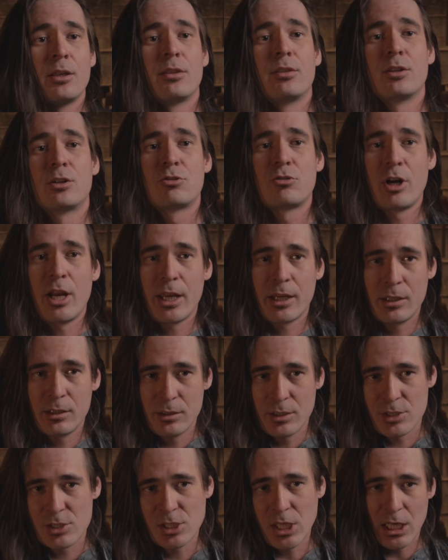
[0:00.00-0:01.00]
The
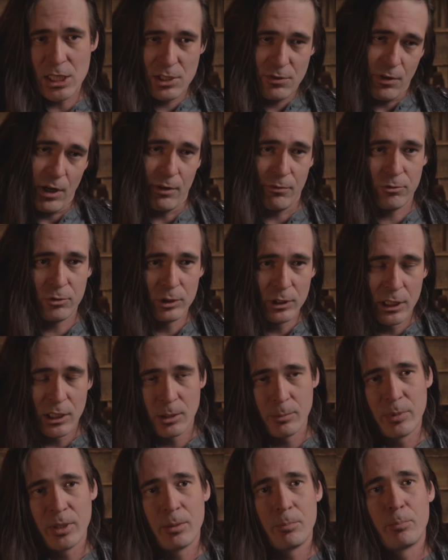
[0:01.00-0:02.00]
dragon is satisfied for a
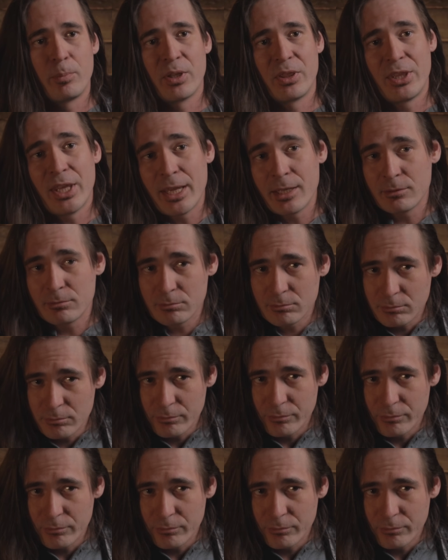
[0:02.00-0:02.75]
little bit, but then